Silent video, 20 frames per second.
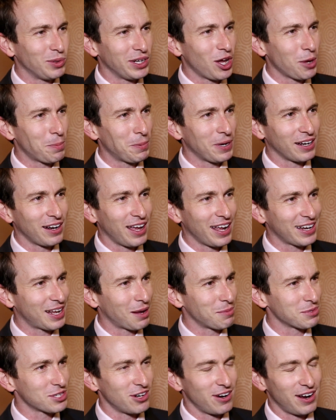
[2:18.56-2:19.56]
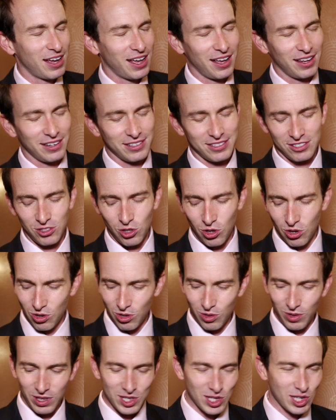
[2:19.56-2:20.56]
When opening night comes around,
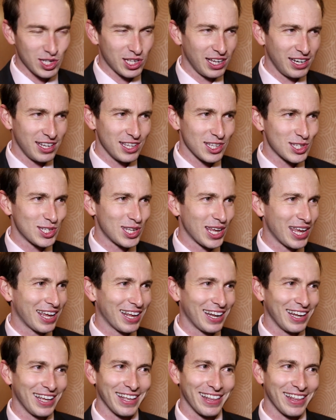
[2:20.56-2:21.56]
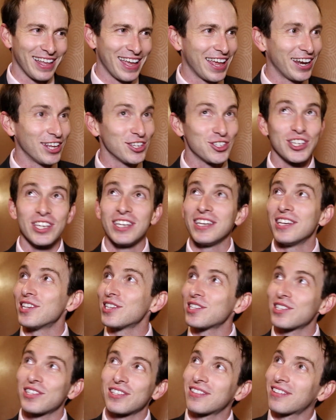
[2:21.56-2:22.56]
yo, the skin is tingling, the energy
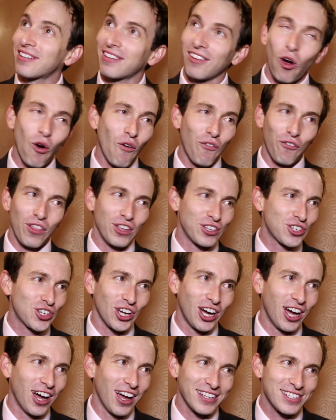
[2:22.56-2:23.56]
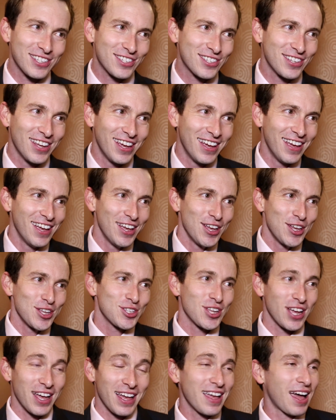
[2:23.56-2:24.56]
is off the charts.
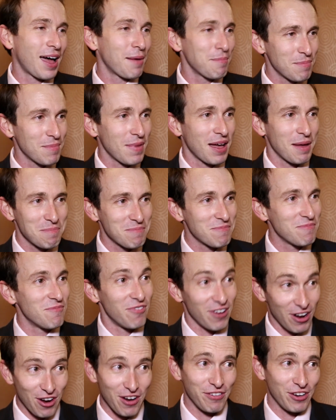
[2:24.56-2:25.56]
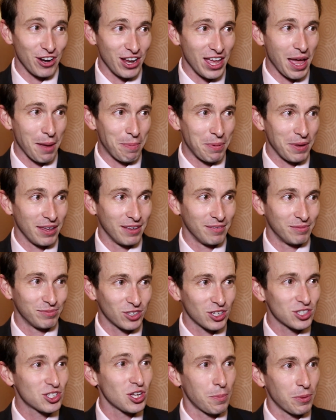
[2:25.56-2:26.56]
So I'm, I'm very, very happy.
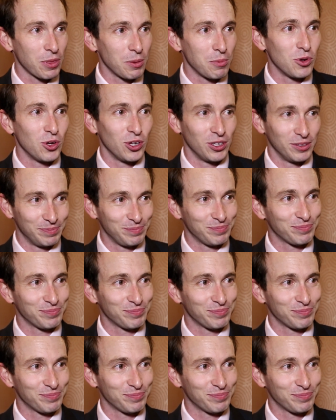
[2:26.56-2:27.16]
On top of the moon.